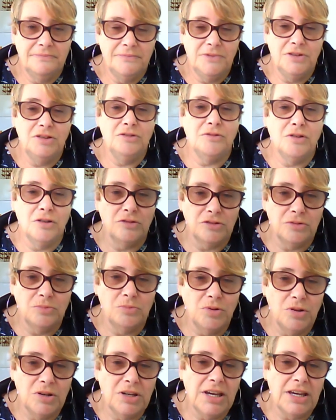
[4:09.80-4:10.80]
You've got to
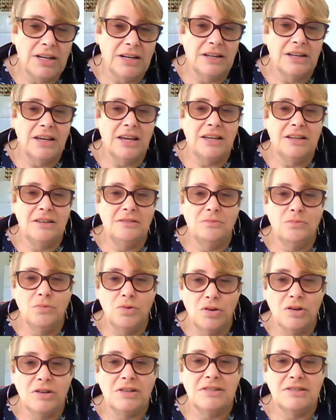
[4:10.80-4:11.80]
work at it, and
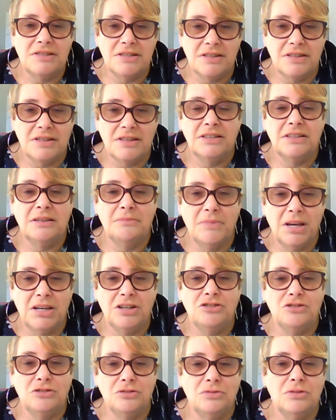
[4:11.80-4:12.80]
work is the thing that
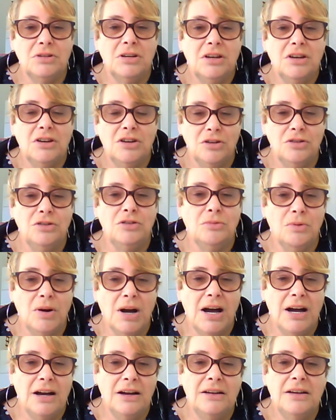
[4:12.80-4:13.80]
makes you who you
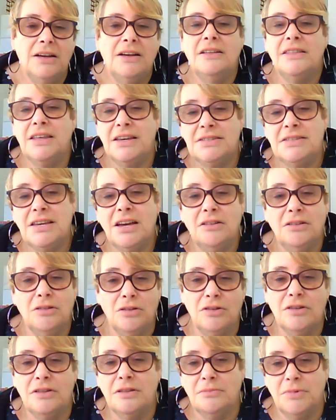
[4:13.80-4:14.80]
are. That's how a
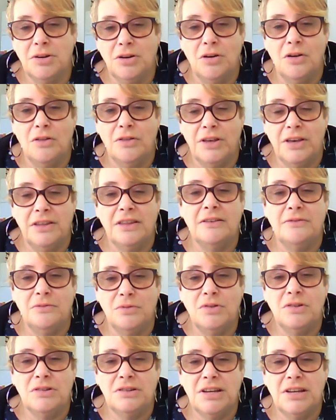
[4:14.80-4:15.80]
lot of them have got there. They've
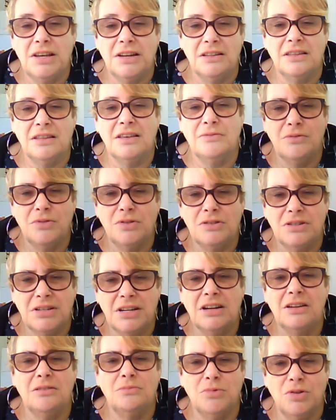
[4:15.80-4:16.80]
worked at
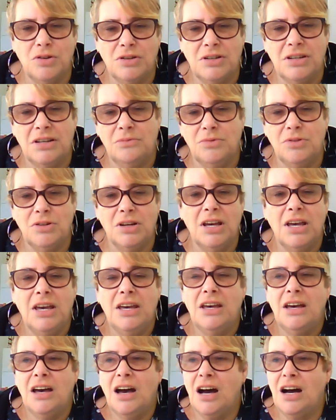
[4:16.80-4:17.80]
it.
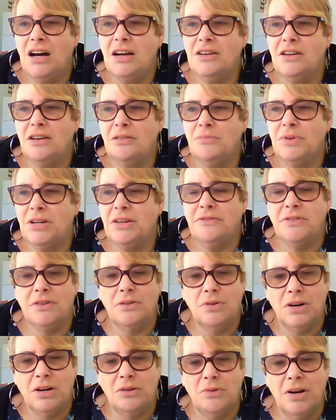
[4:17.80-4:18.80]
I don't believe the
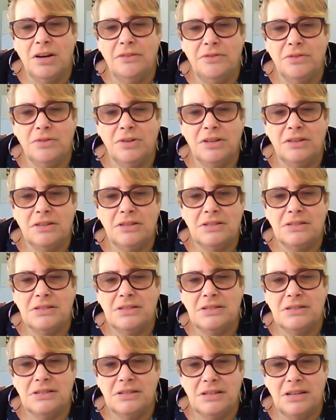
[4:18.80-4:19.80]
quick way of doing things
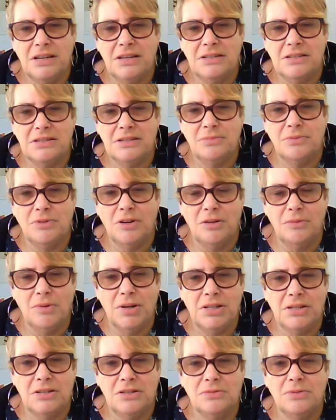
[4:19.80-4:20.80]
is the right way
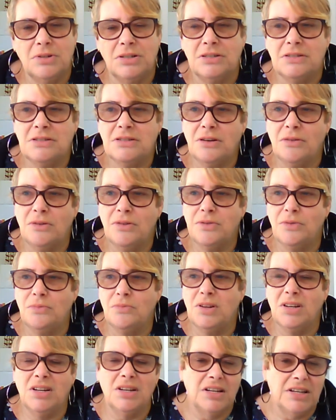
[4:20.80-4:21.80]
to do it. So I thought,
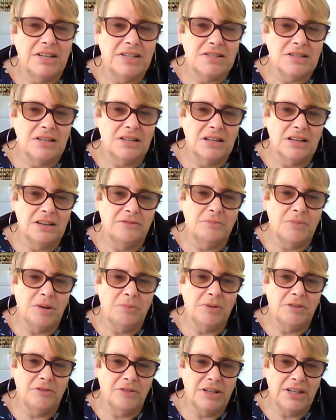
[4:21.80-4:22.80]
well, at least it'll give me a
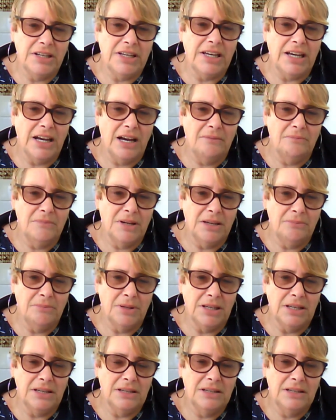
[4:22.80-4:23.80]
bit of a leg up, maybe.